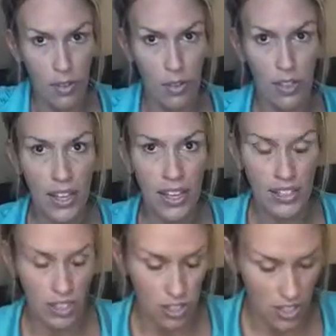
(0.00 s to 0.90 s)
You think
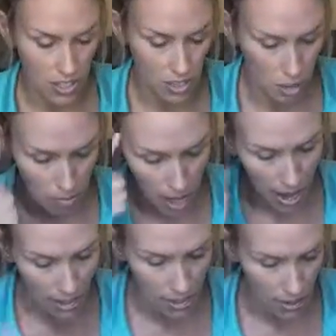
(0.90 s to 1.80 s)
it's just your
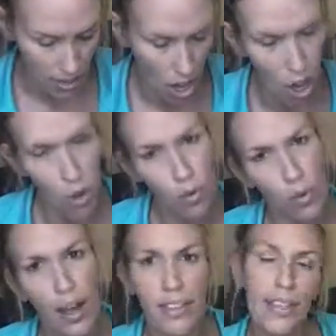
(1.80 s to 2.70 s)
mind going,
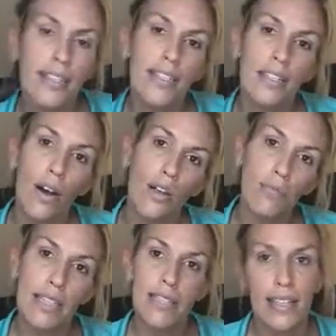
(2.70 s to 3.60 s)
oh, I think this
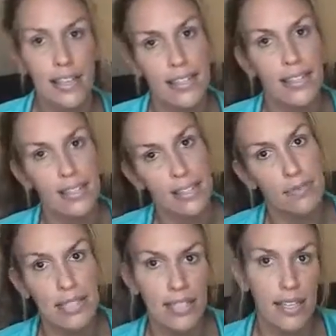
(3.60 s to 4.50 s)
card means this and
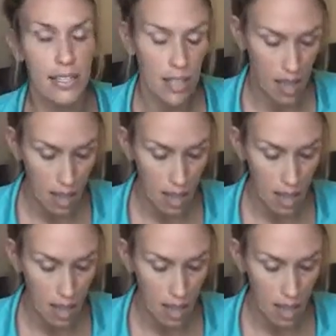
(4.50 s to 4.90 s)
this means this,